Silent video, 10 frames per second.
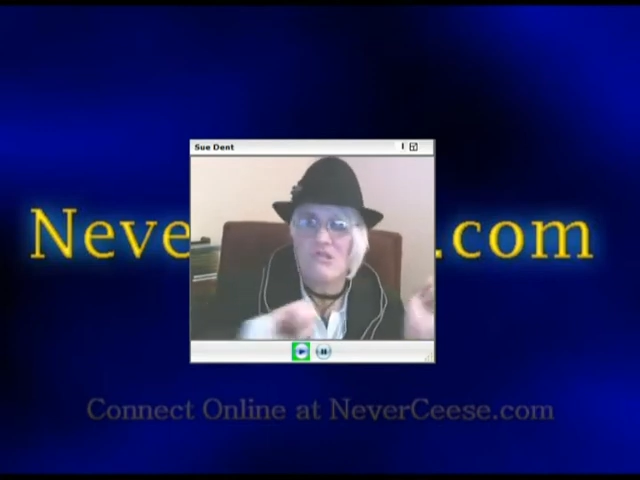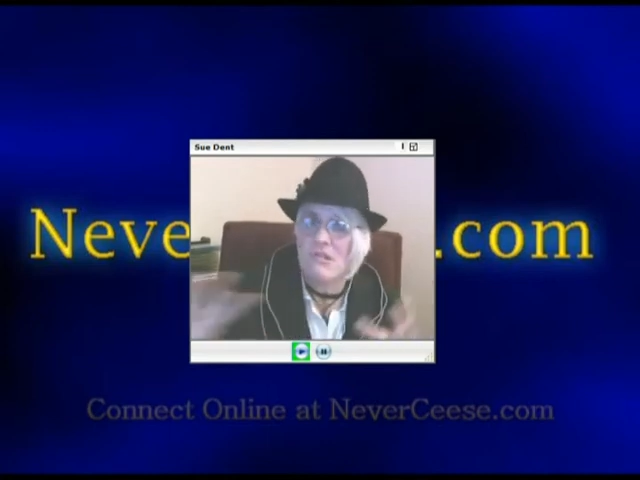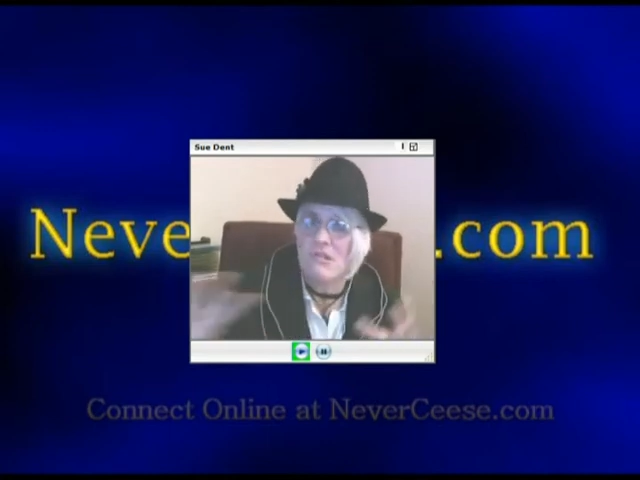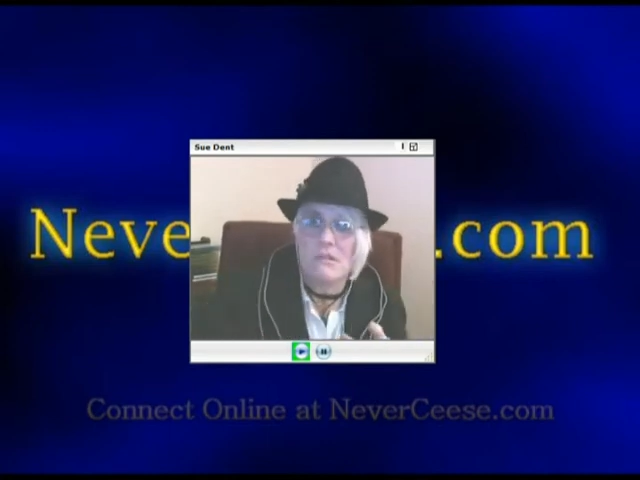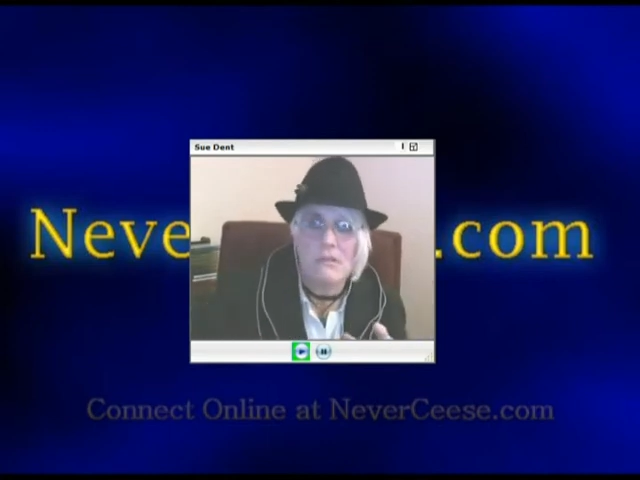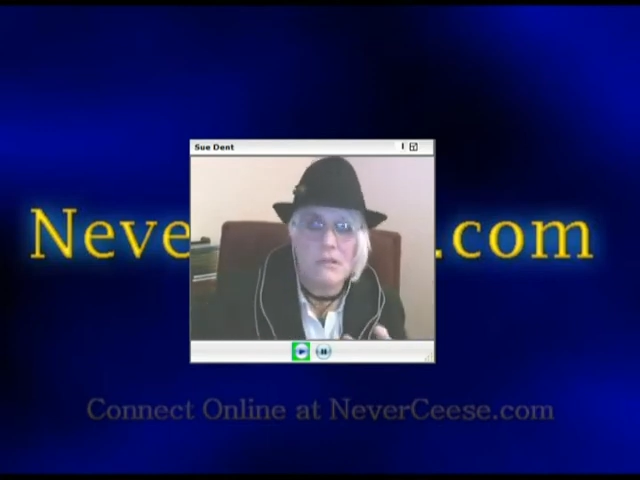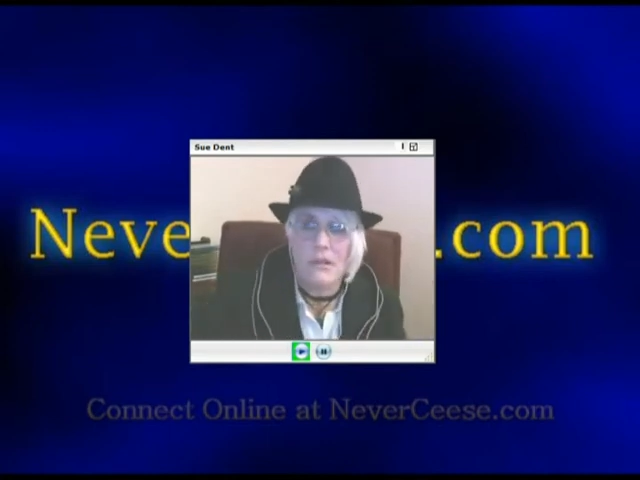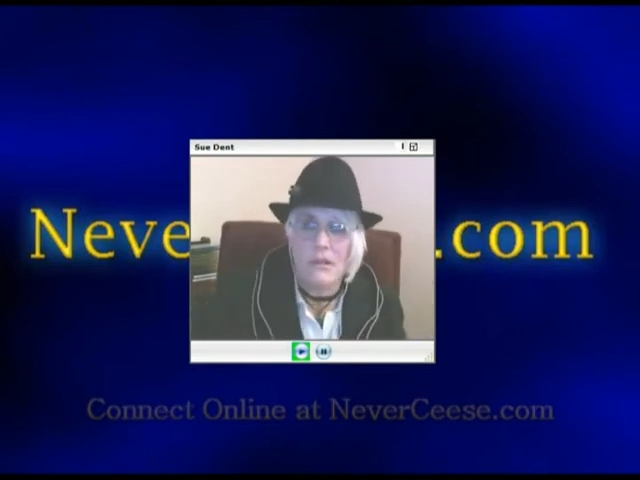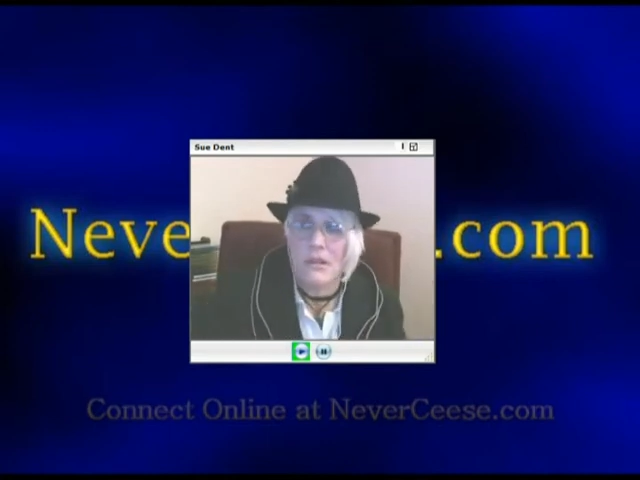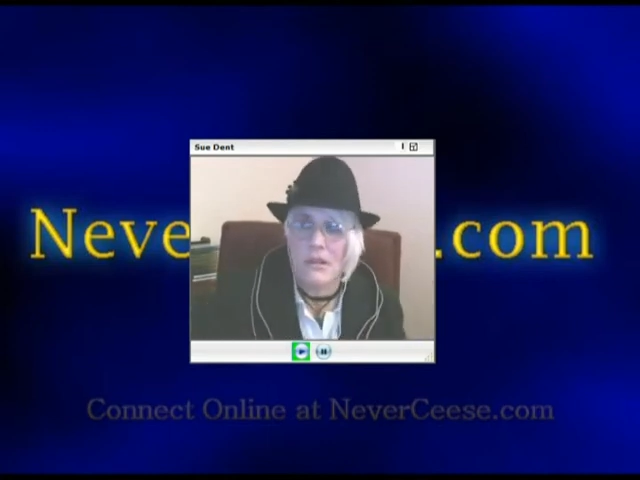Bed
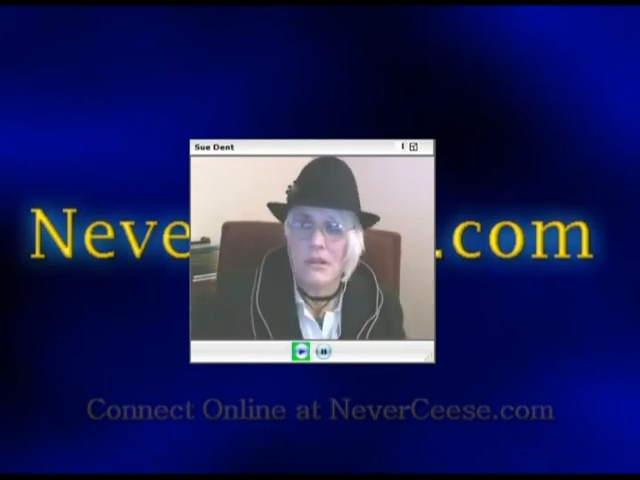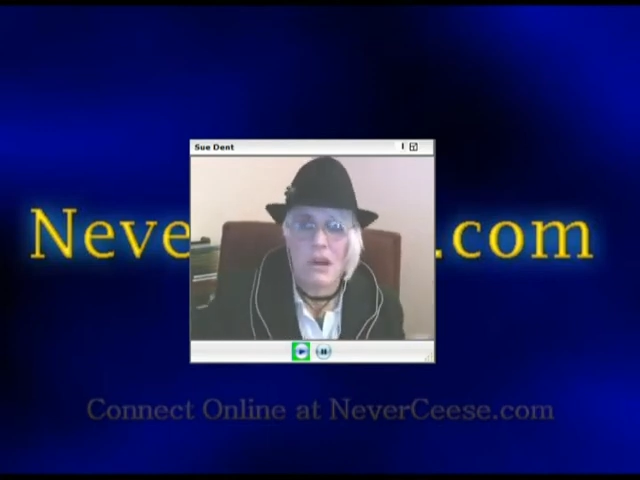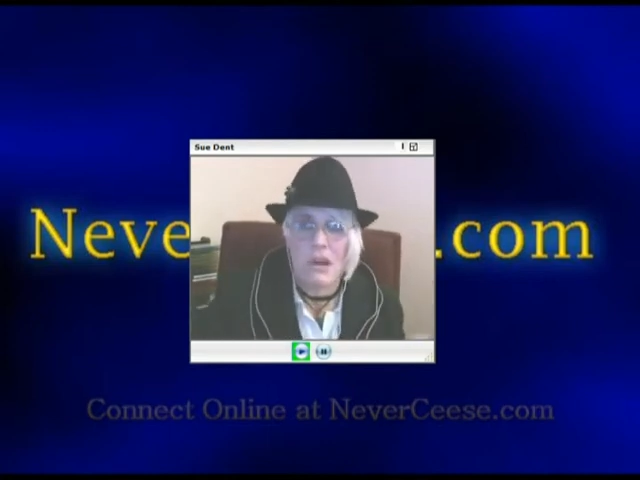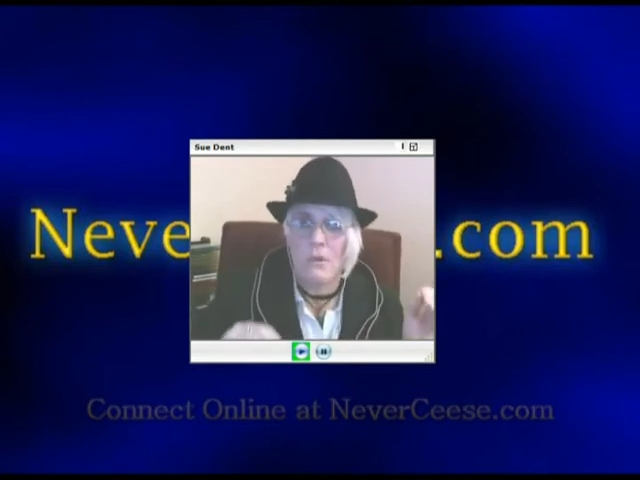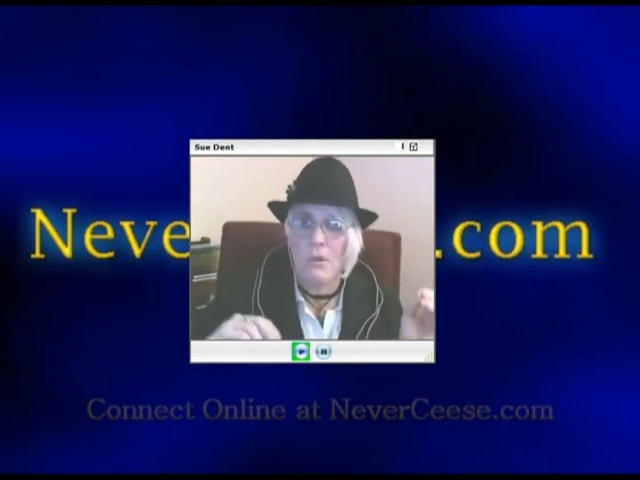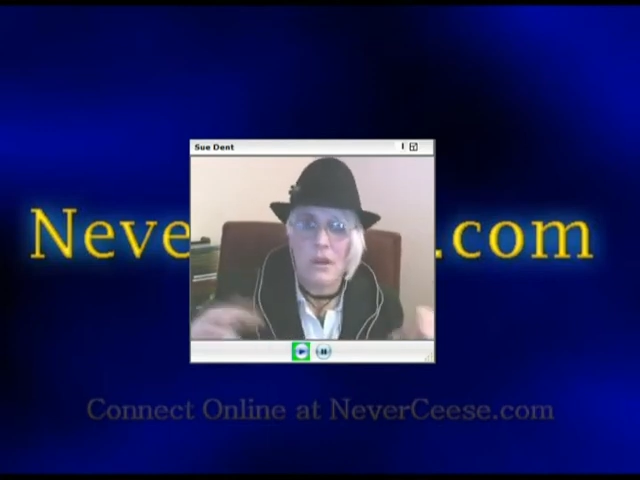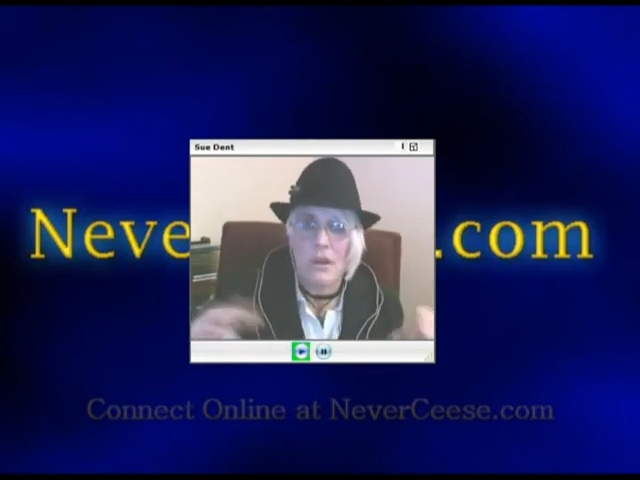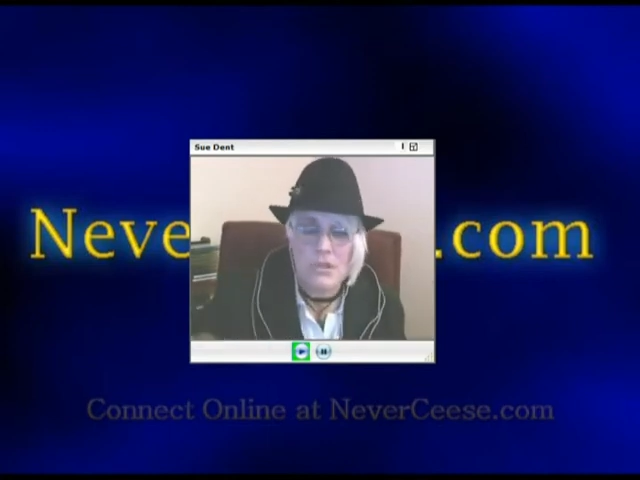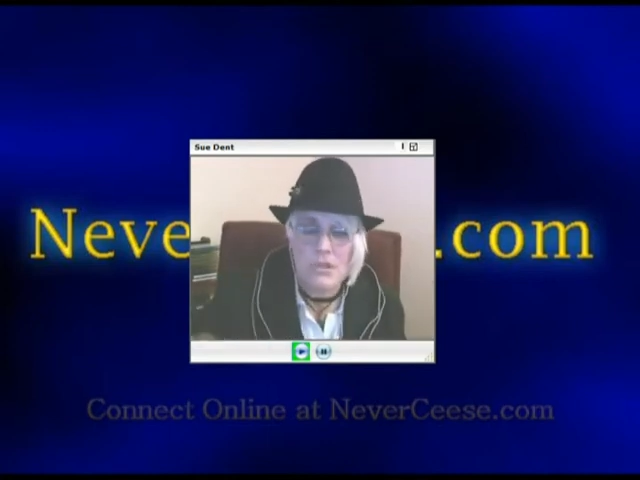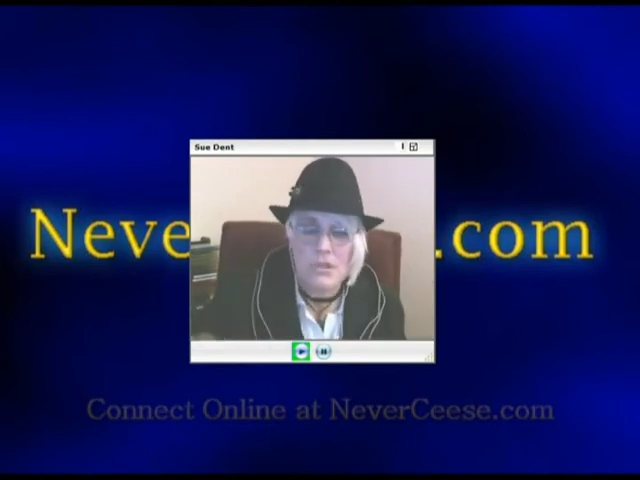Sheet Books,
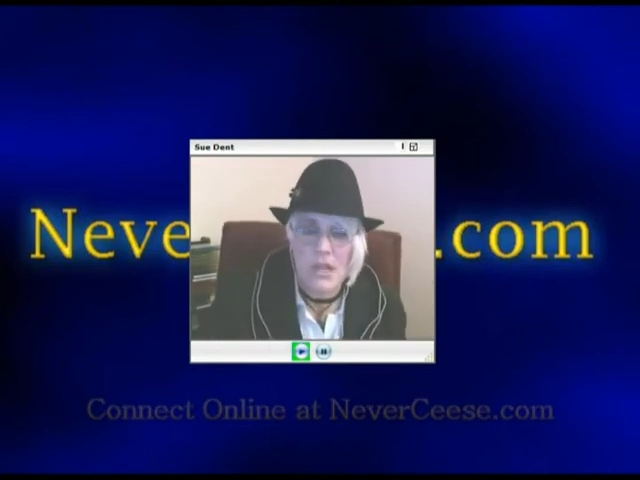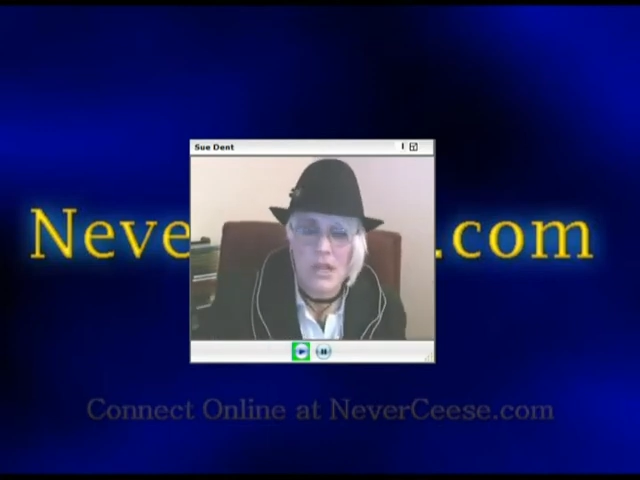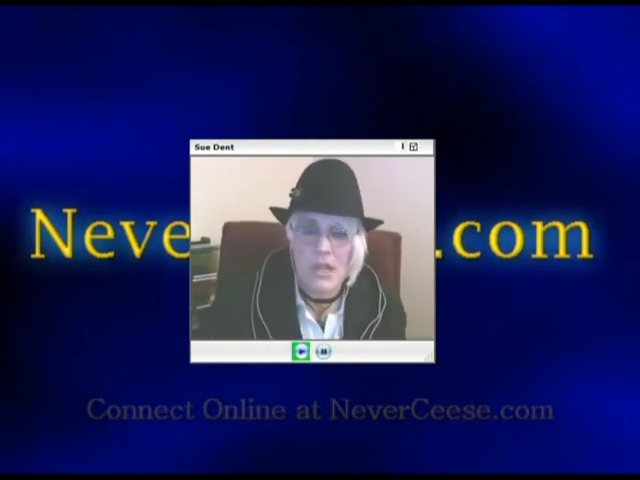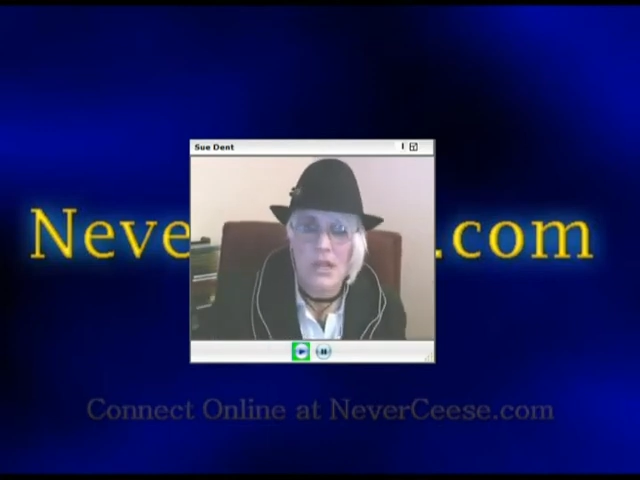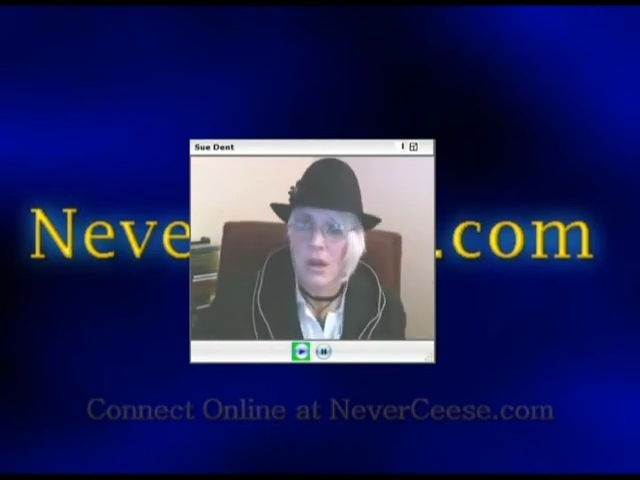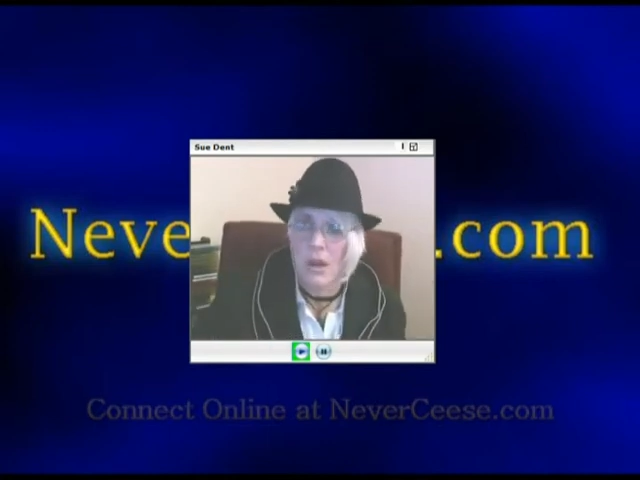let's